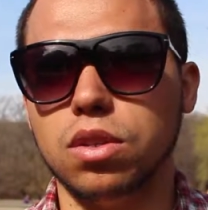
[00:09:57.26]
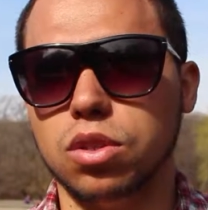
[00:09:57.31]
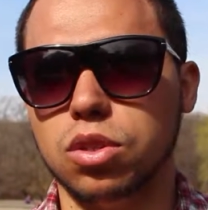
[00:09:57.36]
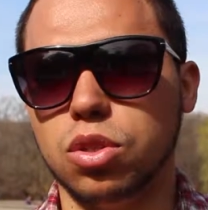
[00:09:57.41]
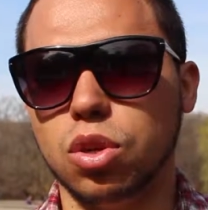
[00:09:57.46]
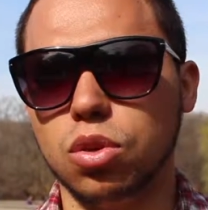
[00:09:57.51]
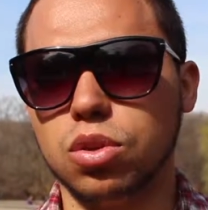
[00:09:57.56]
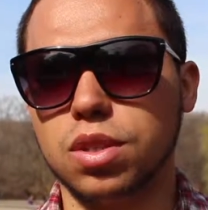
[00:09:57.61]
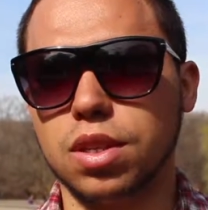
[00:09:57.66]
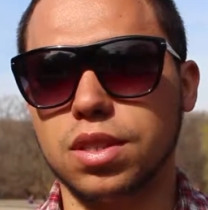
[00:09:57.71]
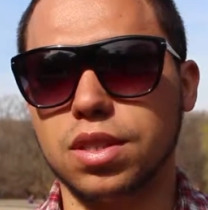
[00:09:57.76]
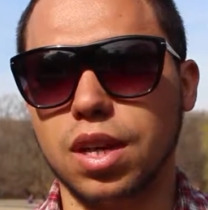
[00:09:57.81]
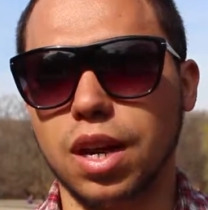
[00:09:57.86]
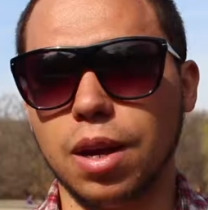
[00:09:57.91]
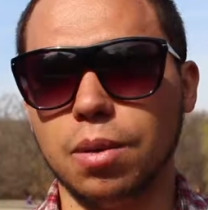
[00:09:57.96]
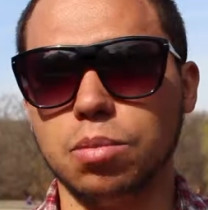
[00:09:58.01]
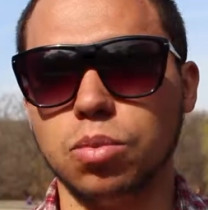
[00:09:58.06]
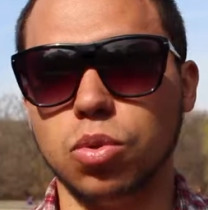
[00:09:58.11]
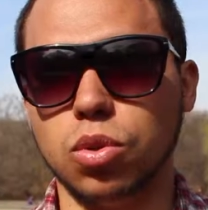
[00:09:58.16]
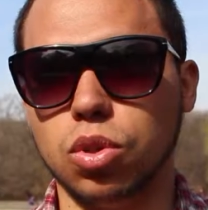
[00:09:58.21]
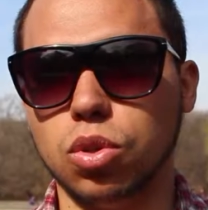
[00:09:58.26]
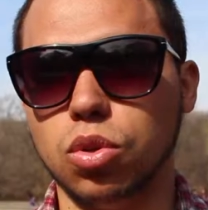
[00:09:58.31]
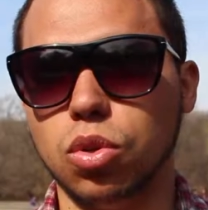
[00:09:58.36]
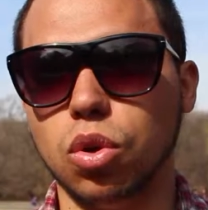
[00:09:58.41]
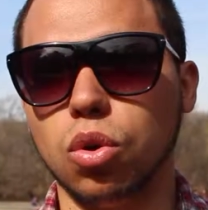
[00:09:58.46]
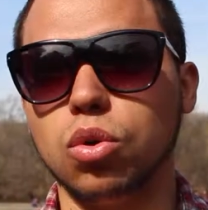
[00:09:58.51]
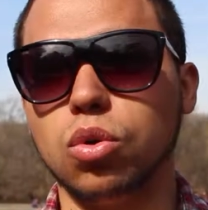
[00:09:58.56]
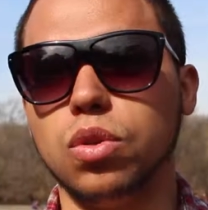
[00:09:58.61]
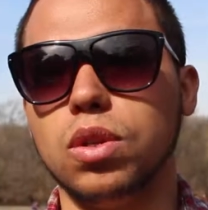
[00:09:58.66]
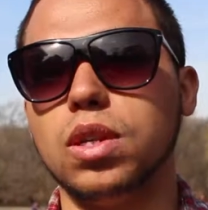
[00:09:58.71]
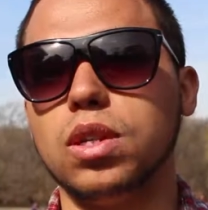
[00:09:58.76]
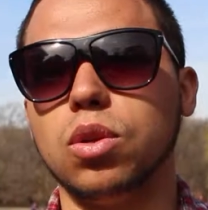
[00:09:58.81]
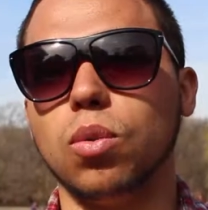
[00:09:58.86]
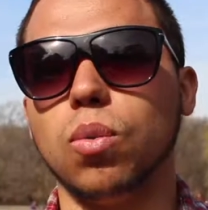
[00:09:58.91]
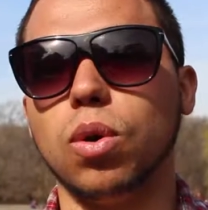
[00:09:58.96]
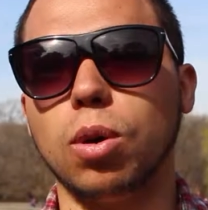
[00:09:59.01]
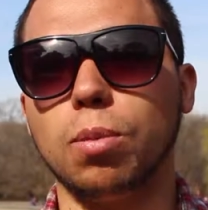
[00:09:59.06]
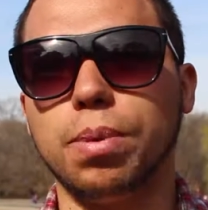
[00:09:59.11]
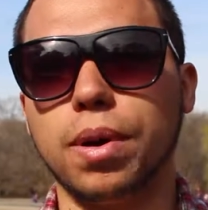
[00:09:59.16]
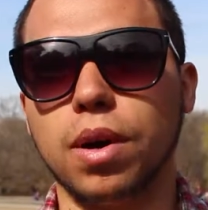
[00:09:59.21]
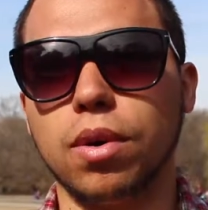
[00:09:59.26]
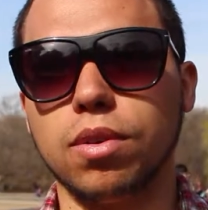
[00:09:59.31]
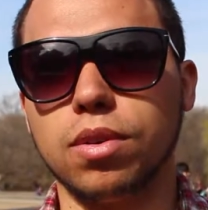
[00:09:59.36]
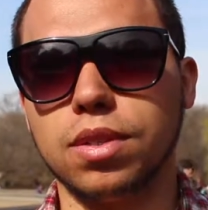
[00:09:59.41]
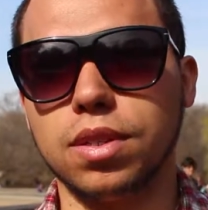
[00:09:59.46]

those are times when you know you need the willpower